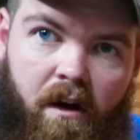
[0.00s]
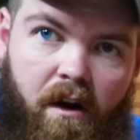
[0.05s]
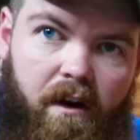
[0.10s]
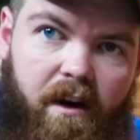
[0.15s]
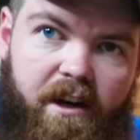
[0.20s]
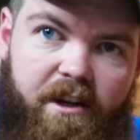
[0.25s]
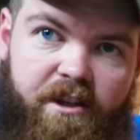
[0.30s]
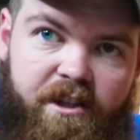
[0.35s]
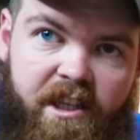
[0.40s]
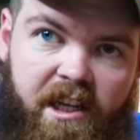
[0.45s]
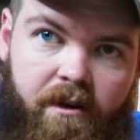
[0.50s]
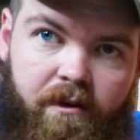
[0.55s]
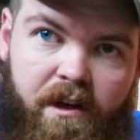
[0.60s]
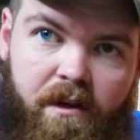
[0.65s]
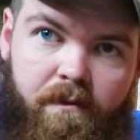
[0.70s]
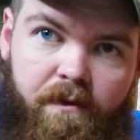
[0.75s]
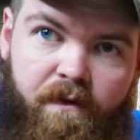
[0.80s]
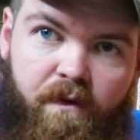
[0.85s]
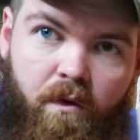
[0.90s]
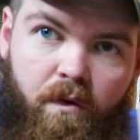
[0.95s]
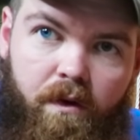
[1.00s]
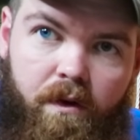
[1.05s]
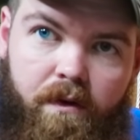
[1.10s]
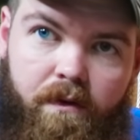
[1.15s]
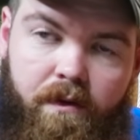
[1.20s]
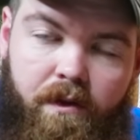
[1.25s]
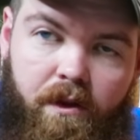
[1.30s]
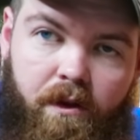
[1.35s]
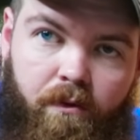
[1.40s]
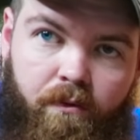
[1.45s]
Alright, just like we did before,
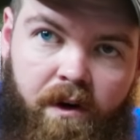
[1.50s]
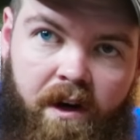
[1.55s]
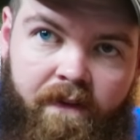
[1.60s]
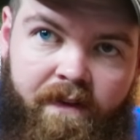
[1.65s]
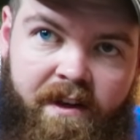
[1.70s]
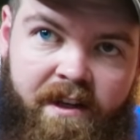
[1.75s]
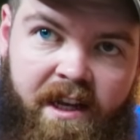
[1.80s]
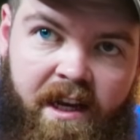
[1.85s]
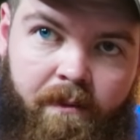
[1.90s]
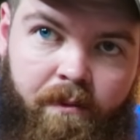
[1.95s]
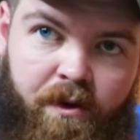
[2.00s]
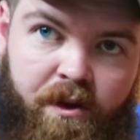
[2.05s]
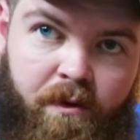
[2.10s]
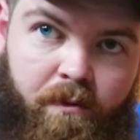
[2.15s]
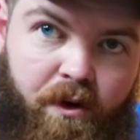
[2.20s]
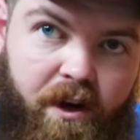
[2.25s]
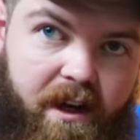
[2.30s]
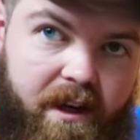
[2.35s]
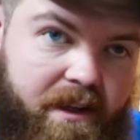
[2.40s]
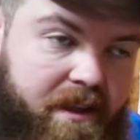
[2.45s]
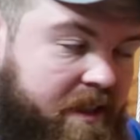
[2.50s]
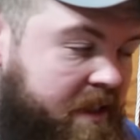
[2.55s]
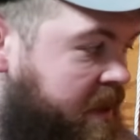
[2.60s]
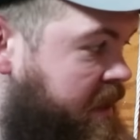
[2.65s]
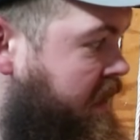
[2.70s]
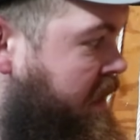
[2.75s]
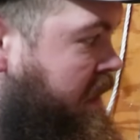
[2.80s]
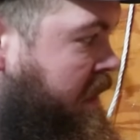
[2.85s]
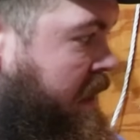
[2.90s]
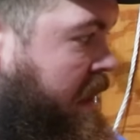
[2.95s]
we have the tape on the bricks.
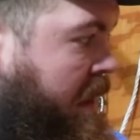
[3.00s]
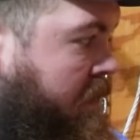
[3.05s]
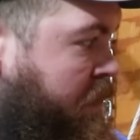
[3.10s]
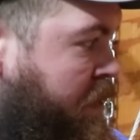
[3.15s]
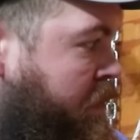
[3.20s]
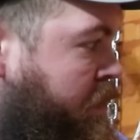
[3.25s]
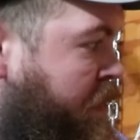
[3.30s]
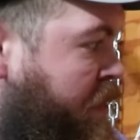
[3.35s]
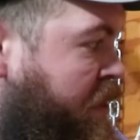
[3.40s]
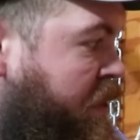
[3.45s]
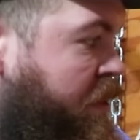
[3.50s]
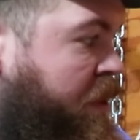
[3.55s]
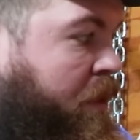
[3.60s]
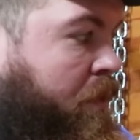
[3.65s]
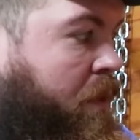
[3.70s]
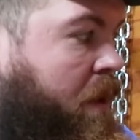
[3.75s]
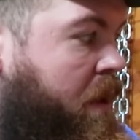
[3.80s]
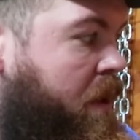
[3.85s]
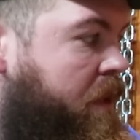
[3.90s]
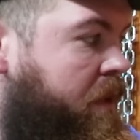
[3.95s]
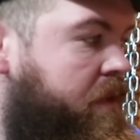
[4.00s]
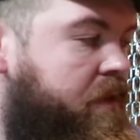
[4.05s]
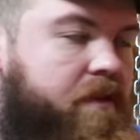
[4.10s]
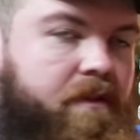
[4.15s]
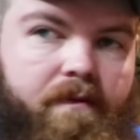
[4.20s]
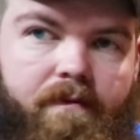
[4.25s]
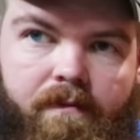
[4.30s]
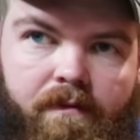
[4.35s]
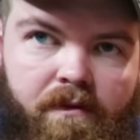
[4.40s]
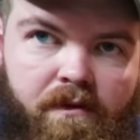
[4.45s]
I'm going to put it on the
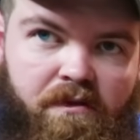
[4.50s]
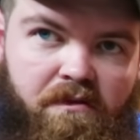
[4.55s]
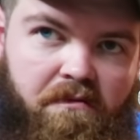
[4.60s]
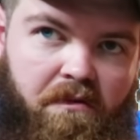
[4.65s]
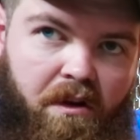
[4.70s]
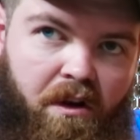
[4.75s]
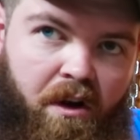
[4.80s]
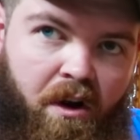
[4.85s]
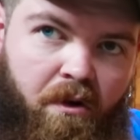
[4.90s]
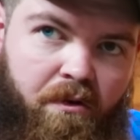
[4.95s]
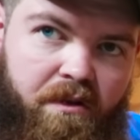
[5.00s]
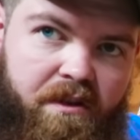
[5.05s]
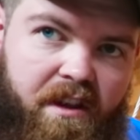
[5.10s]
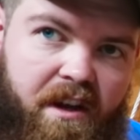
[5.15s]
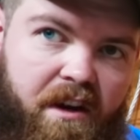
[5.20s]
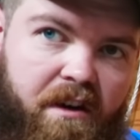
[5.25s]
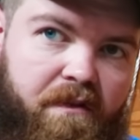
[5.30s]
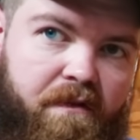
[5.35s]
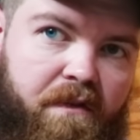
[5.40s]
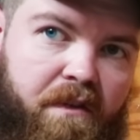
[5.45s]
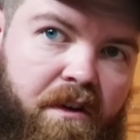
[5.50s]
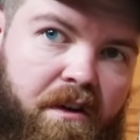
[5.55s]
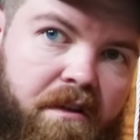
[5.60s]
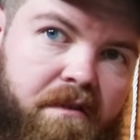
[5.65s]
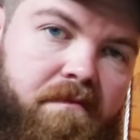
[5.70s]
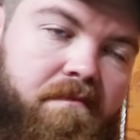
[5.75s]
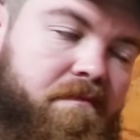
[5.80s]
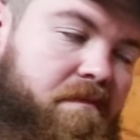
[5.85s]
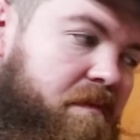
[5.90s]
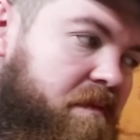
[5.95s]
wall, hold it there
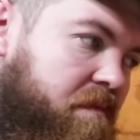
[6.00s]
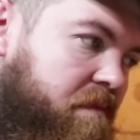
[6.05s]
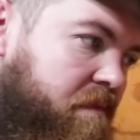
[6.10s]
for